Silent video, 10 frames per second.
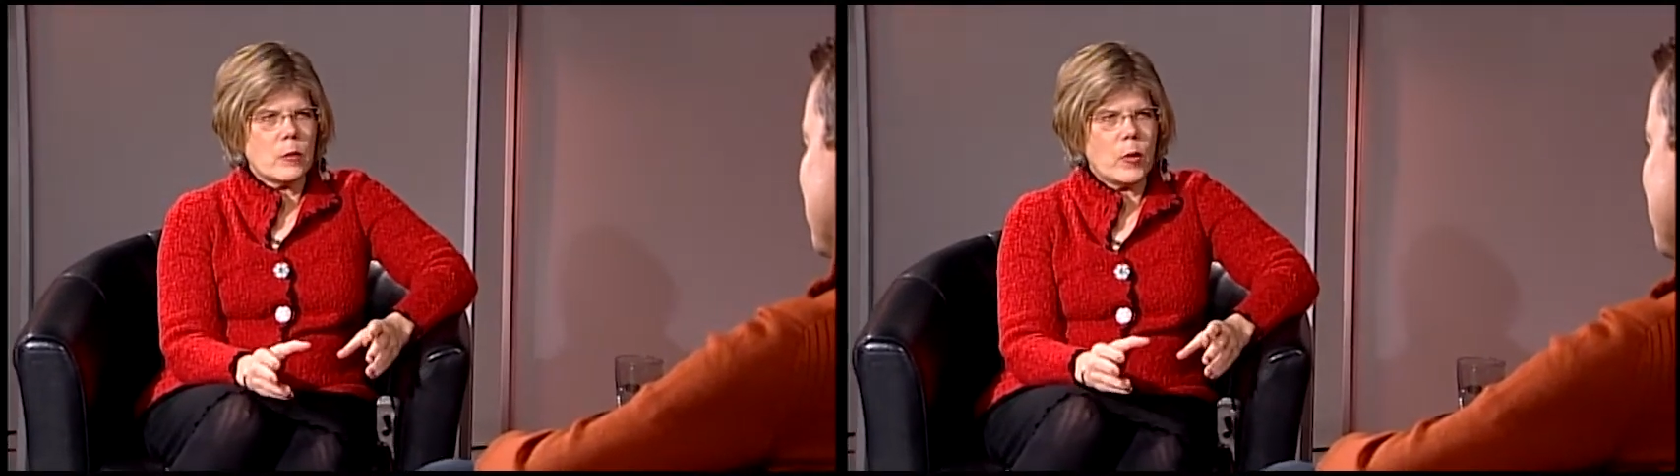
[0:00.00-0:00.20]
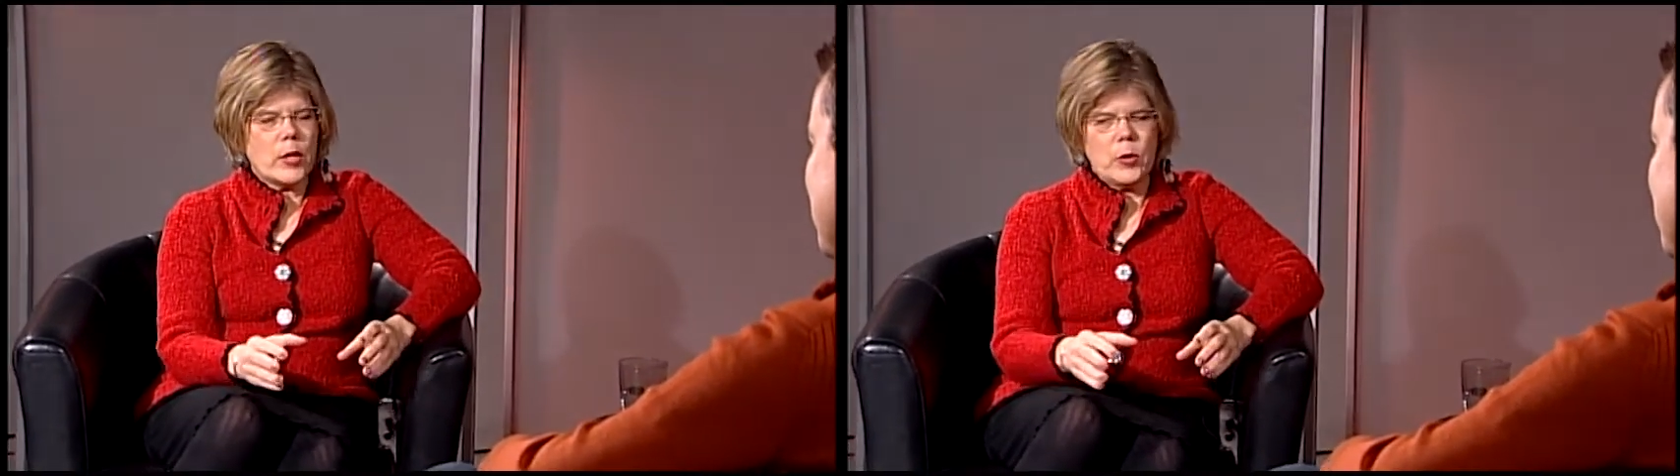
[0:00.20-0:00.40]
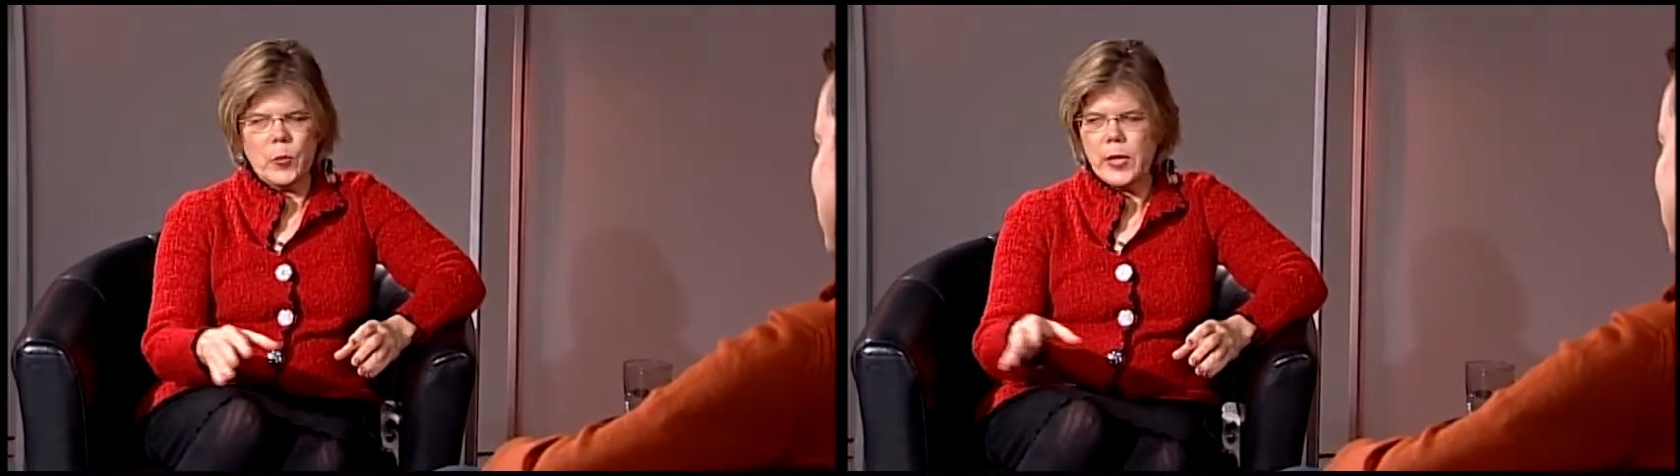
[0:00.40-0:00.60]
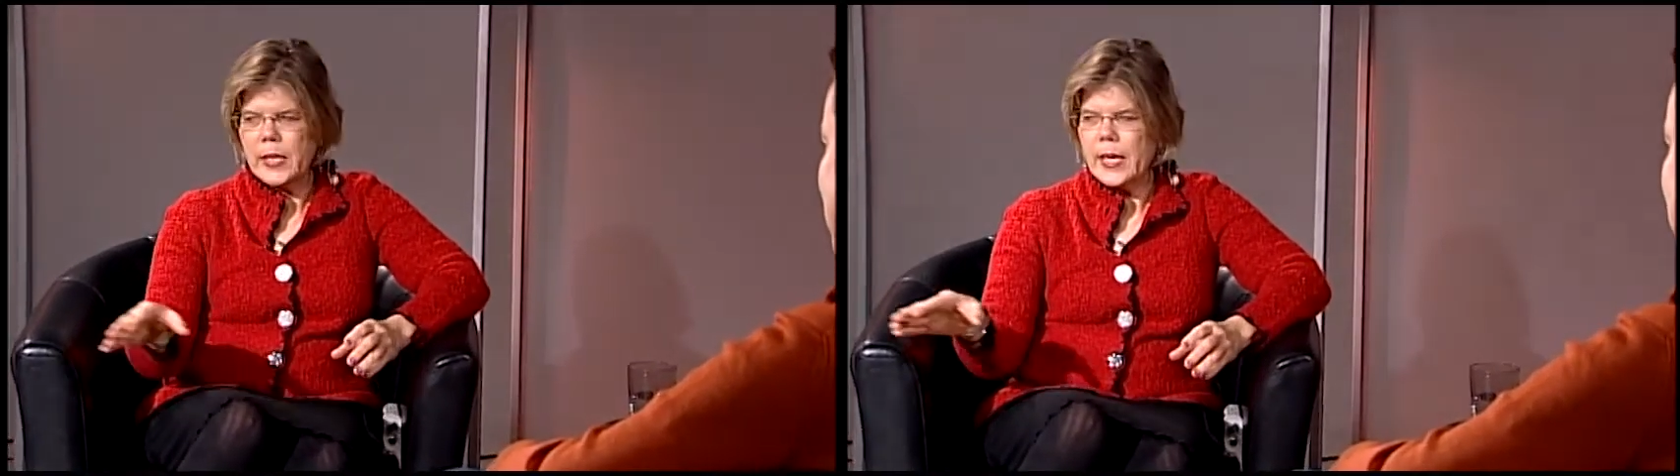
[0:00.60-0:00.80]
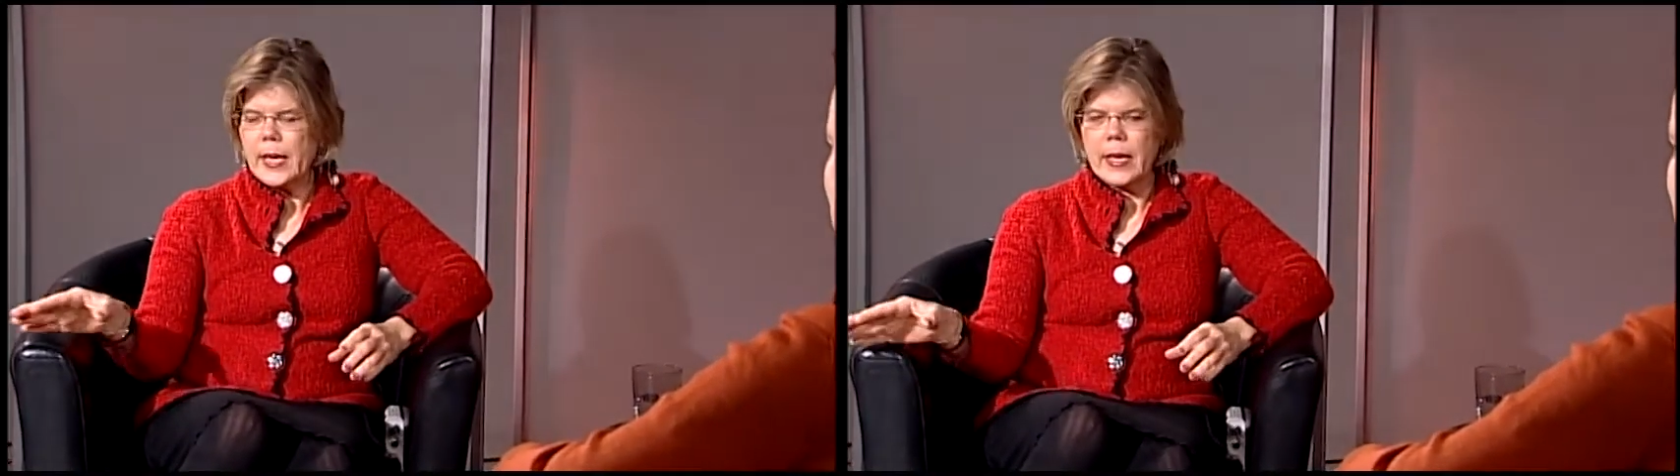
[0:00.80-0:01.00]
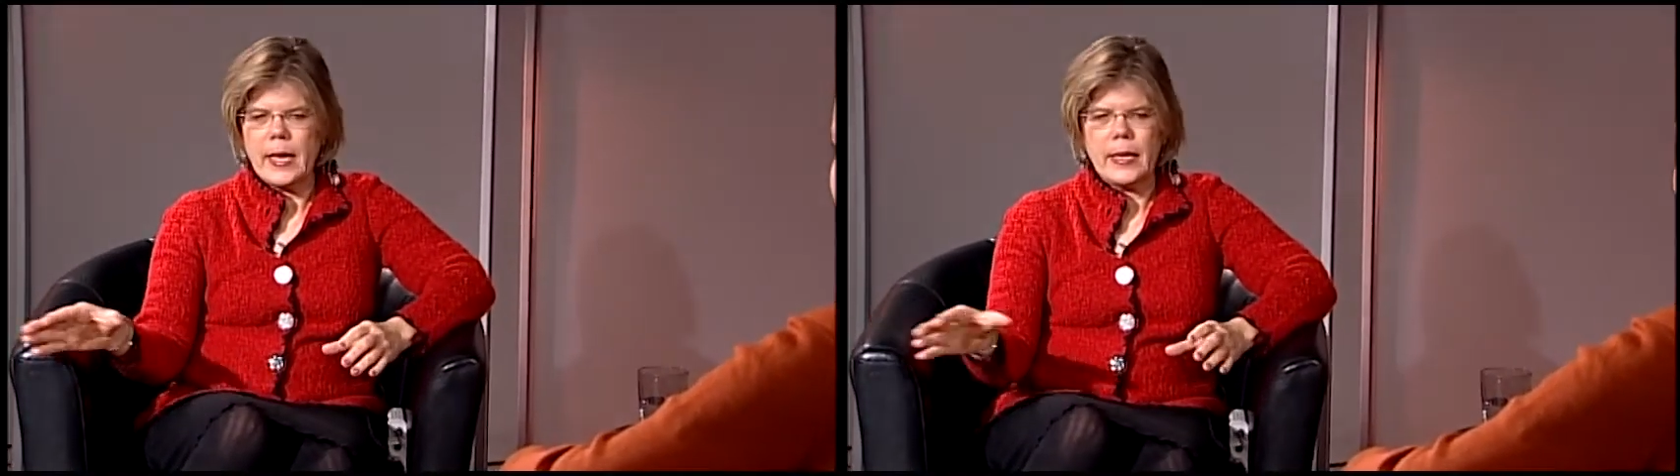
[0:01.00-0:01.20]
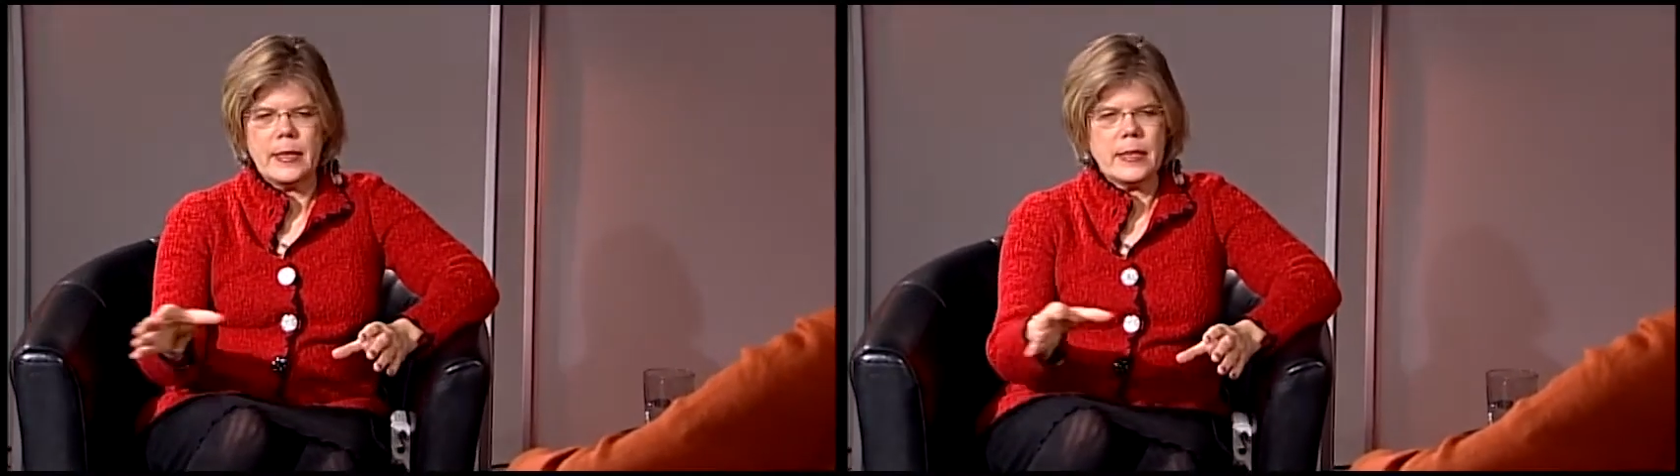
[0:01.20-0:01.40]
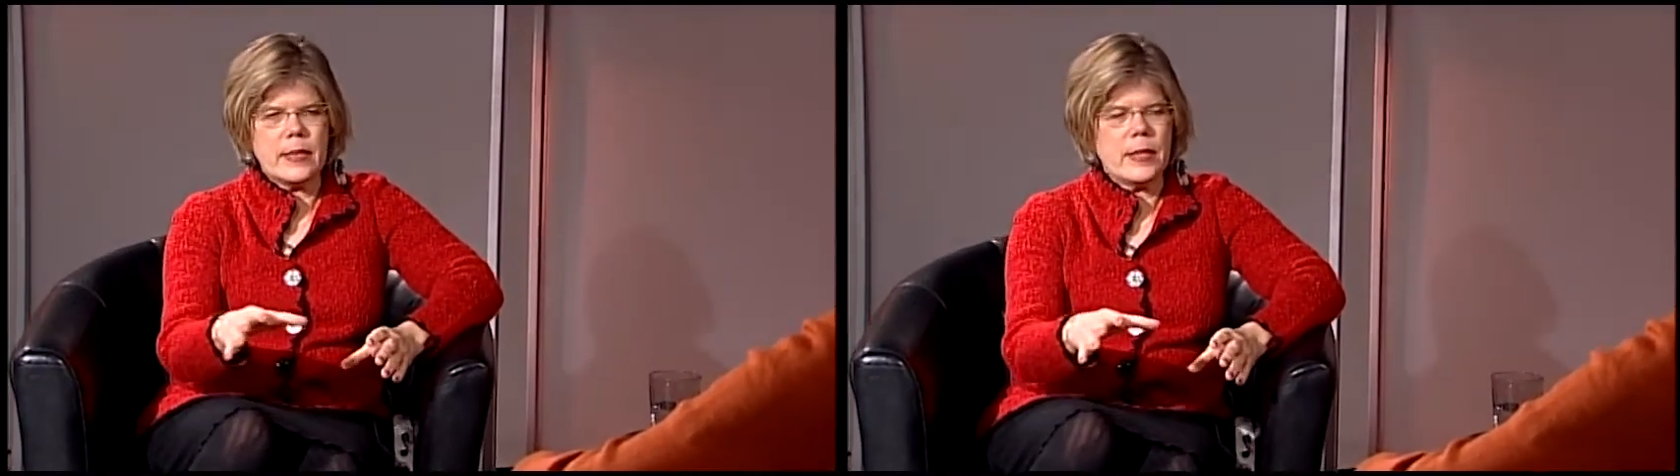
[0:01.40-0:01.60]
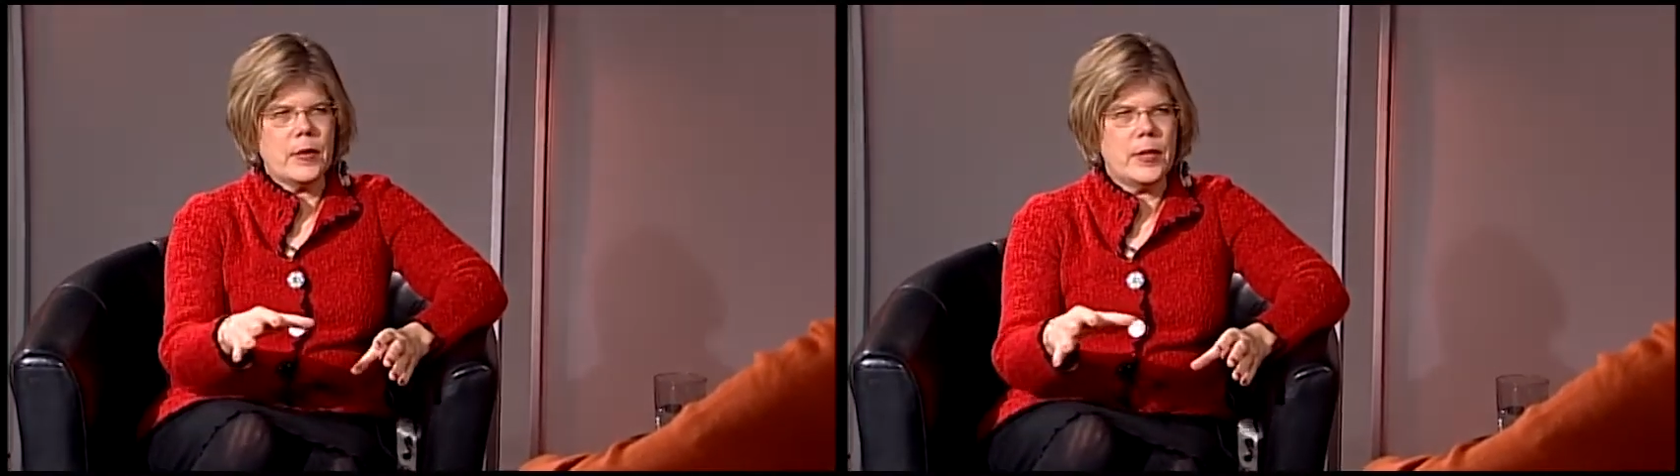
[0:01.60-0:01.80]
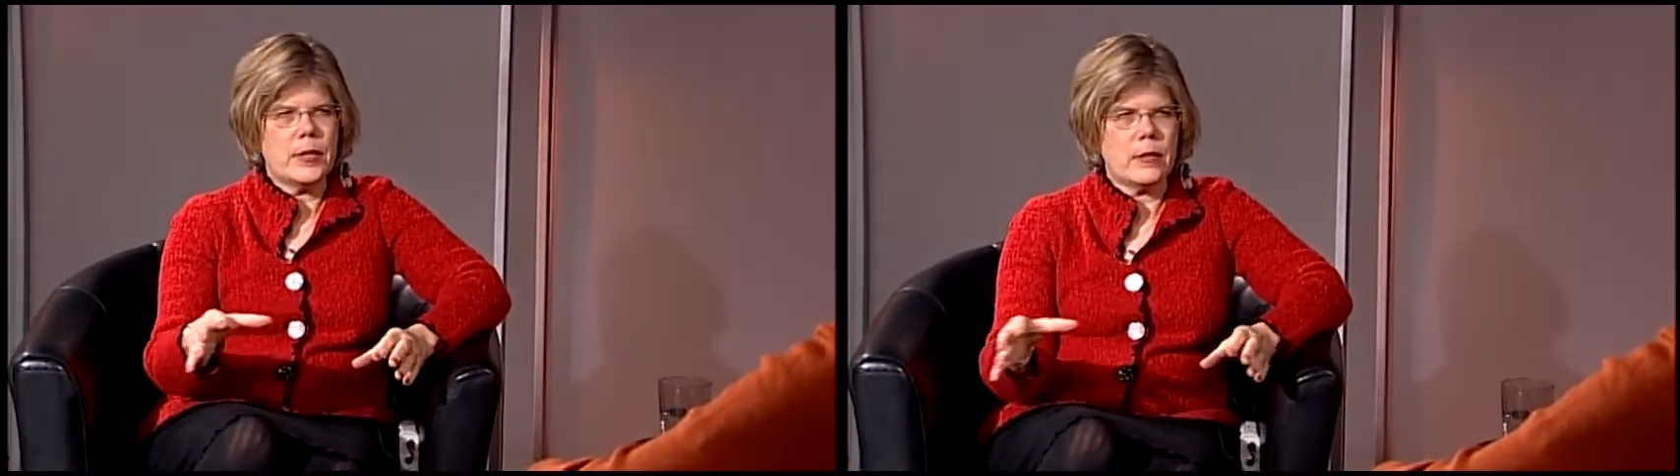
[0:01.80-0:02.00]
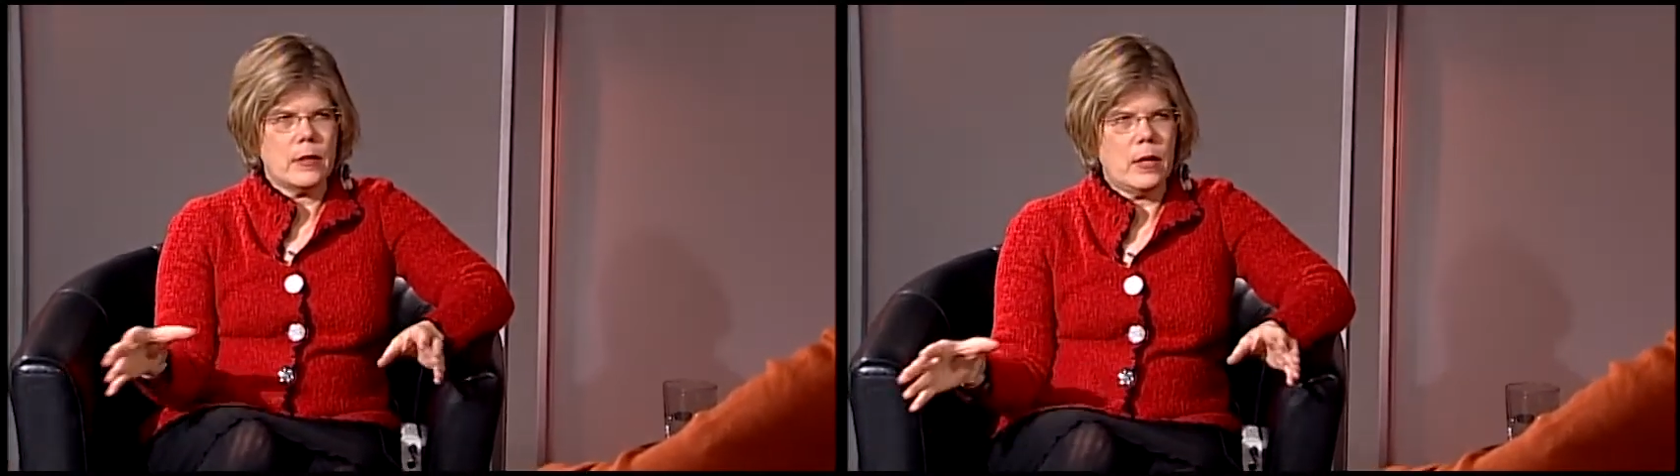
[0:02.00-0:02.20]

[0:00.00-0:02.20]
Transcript: what you're really getting at is that there is